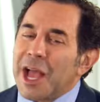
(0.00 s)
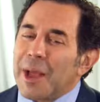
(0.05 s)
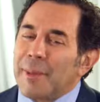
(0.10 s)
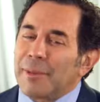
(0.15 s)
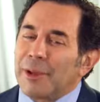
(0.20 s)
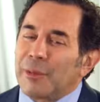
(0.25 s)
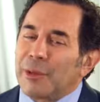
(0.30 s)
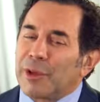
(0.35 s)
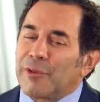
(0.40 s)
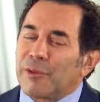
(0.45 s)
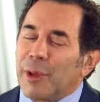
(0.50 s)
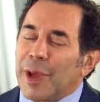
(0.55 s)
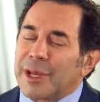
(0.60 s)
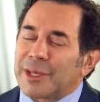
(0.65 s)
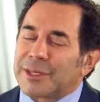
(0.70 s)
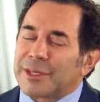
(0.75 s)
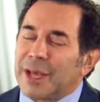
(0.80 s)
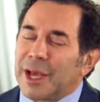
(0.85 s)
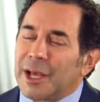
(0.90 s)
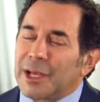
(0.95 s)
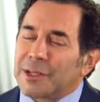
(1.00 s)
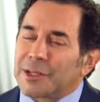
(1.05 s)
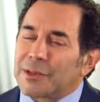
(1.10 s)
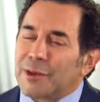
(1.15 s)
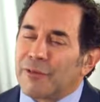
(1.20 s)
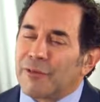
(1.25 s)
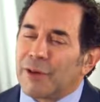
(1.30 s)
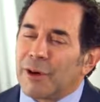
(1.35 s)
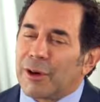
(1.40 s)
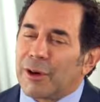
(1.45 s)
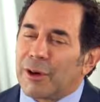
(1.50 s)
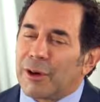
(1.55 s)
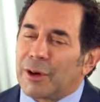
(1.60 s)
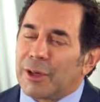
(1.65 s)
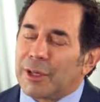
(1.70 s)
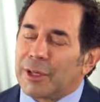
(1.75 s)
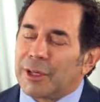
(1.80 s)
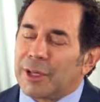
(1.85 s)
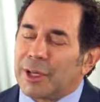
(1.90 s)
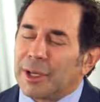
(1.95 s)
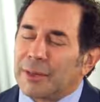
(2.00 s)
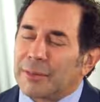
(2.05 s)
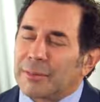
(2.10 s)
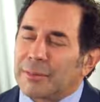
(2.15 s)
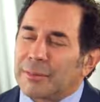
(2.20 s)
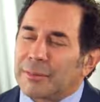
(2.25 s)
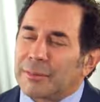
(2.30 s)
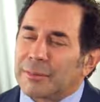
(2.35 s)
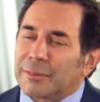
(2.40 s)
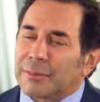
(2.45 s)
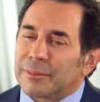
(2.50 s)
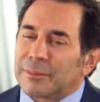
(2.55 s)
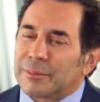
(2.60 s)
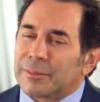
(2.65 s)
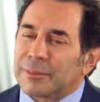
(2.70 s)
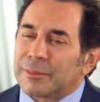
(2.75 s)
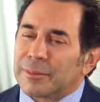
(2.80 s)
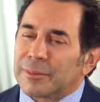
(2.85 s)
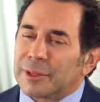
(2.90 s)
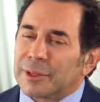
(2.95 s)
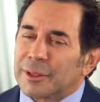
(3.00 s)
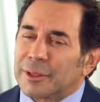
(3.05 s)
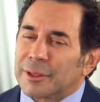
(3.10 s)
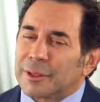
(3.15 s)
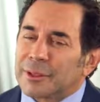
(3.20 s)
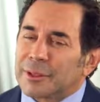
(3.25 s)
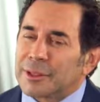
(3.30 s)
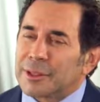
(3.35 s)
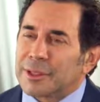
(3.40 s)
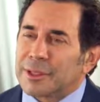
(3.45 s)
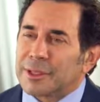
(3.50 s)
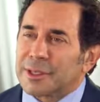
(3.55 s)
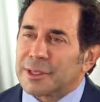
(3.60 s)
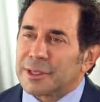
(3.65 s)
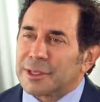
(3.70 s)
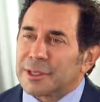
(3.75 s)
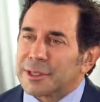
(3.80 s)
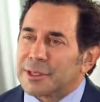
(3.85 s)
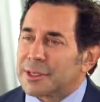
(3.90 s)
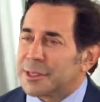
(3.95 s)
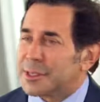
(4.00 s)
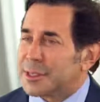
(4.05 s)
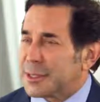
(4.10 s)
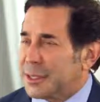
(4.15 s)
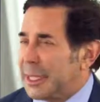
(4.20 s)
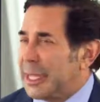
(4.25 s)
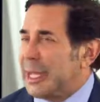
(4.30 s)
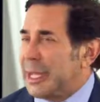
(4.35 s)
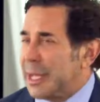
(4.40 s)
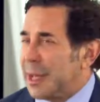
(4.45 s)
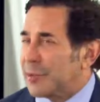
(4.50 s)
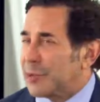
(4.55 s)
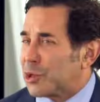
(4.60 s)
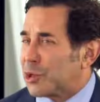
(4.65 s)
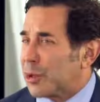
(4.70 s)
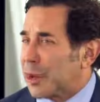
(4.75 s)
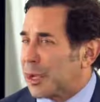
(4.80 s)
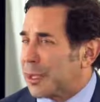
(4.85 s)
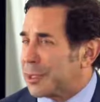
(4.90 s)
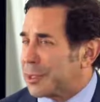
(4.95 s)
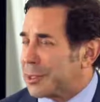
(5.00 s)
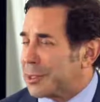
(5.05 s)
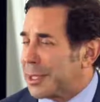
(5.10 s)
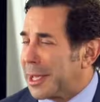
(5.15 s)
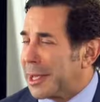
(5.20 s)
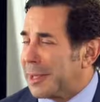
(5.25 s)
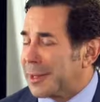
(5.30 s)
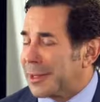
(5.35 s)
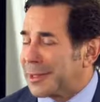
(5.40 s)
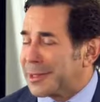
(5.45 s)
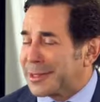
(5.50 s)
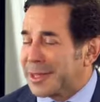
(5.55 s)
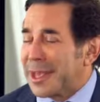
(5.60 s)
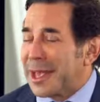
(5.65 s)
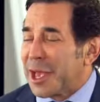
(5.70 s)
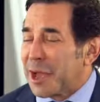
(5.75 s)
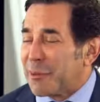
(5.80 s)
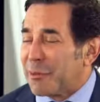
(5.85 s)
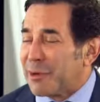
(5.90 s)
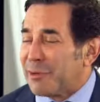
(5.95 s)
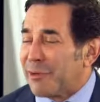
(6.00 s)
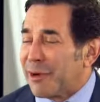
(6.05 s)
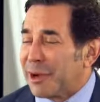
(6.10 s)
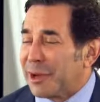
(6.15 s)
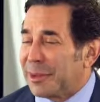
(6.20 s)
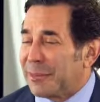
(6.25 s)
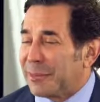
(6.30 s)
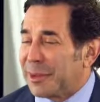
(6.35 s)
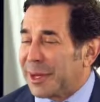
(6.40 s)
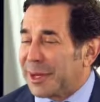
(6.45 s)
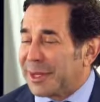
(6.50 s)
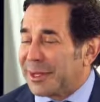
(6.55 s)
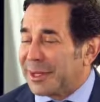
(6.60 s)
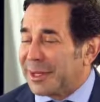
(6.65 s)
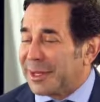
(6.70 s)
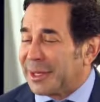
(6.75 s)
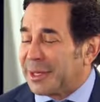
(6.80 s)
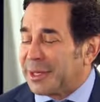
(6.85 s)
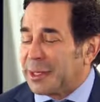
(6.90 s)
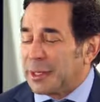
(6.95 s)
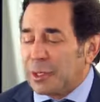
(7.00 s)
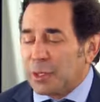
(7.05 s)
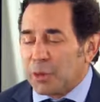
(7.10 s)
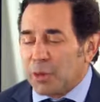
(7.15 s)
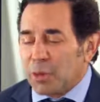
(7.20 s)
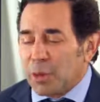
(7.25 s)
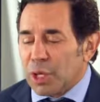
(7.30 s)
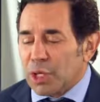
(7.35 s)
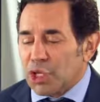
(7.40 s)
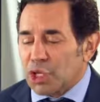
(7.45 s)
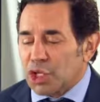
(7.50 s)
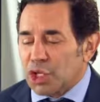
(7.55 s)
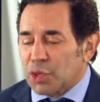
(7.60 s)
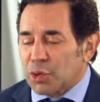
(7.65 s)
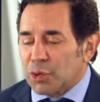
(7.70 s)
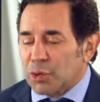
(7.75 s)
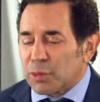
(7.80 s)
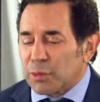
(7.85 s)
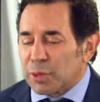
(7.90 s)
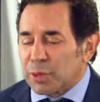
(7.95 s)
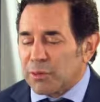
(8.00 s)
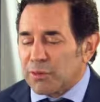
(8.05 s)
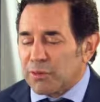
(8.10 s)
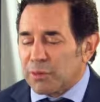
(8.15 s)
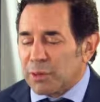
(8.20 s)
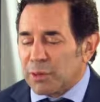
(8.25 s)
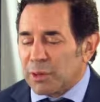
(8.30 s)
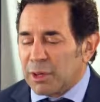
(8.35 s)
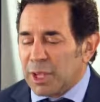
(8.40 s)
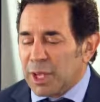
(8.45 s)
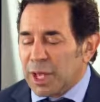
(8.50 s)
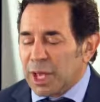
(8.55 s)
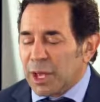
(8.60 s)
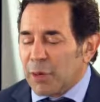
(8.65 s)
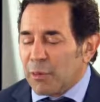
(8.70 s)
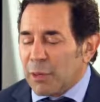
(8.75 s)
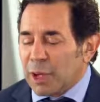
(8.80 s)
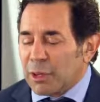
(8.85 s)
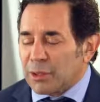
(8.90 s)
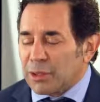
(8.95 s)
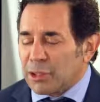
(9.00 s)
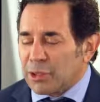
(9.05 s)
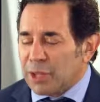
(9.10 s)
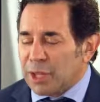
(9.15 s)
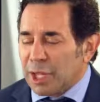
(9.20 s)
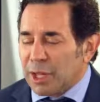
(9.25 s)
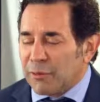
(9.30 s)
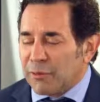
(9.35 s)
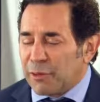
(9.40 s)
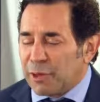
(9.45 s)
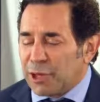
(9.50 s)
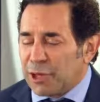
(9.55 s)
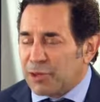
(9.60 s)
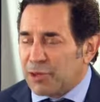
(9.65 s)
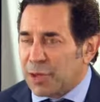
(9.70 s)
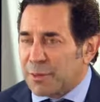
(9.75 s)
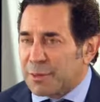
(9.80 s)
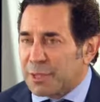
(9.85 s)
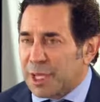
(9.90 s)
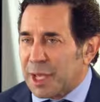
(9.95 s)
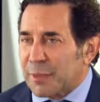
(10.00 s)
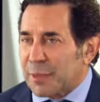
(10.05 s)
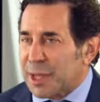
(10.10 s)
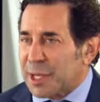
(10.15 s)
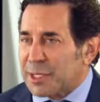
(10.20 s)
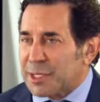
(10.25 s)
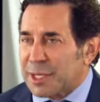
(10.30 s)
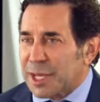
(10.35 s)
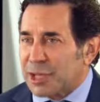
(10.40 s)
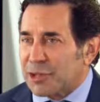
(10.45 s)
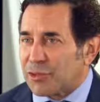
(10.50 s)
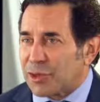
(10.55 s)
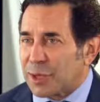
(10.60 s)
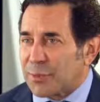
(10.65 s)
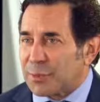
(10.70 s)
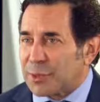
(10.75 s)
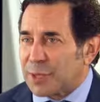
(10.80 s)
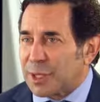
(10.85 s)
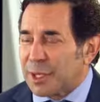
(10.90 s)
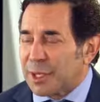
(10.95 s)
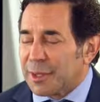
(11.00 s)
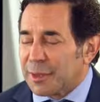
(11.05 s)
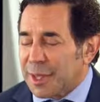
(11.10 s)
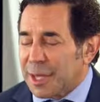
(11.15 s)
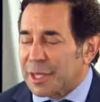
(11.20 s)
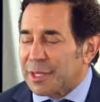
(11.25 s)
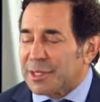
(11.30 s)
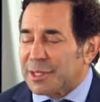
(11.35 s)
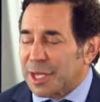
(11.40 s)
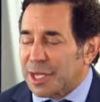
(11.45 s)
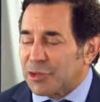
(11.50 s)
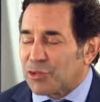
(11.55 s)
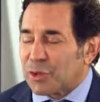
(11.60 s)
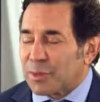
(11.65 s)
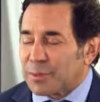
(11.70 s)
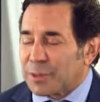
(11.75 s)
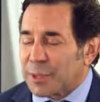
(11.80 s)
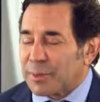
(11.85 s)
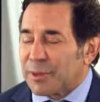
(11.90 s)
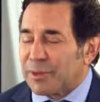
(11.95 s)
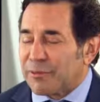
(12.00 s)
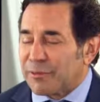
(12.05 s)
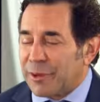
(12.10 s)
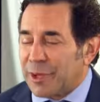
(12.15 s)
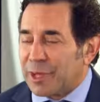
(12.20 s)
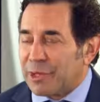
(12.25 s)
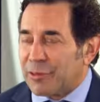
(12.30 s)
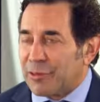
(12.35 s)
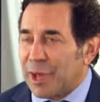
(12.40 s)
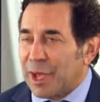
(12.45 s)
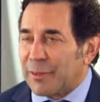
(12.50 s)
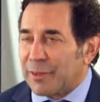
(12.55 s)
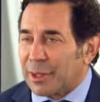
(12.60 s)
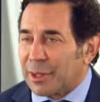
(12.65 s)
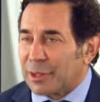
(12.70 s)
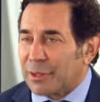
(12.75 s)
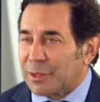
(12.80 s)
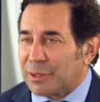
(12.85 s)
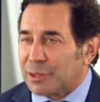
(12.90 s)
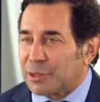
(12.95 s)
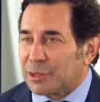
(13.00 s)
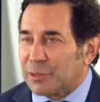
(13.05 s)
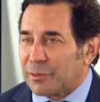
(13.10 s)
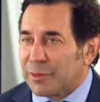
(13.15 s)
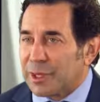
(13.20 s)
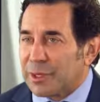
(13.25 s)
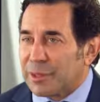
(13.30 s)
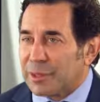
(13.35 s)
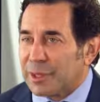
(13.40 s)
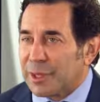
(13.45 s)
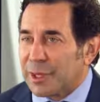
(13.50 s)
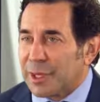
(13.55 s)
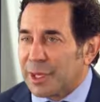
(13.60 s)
I mean, we've went uh, so far on, um, you know, since this, since this is E, I'm sure I can say this. We've already been on uh, one, two, three, four. Well, two California trips, a couple out of state trips. The out of state trips have been fun traveling, the 2 mm-hmm. of us.